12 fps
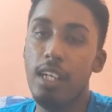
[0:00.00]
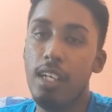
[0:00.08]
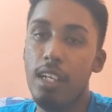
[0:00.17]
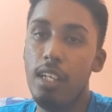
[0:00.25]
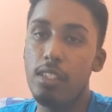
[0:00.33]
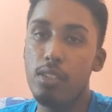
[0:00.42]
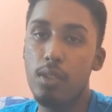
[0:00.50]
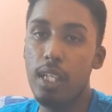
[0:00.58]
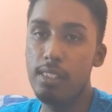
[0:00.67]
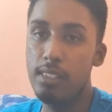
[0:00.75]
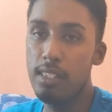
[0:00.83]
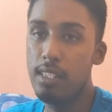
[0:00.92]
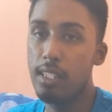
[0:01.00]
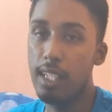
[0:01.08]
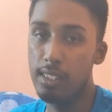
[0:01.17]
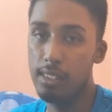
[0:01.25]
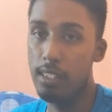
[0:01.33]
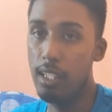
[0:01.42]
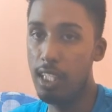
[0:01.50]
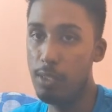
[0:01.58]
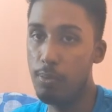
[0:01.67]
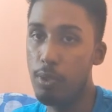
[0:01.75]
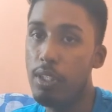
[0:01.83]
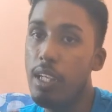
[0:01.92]
So let's see the last
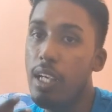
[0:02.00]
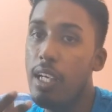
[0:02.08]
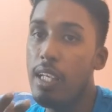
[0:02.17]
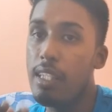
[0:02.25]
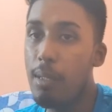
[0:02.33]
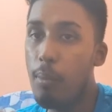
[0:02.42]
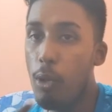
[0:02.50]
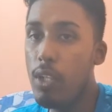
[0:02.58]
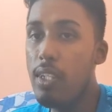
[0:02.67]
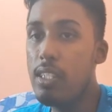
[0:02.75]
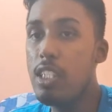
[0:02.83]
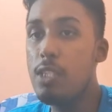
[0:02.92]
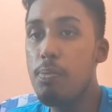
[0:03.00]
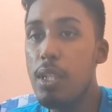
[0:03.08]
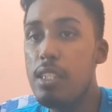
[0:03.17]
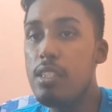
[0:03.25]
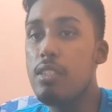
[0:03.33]
point. The motivational speech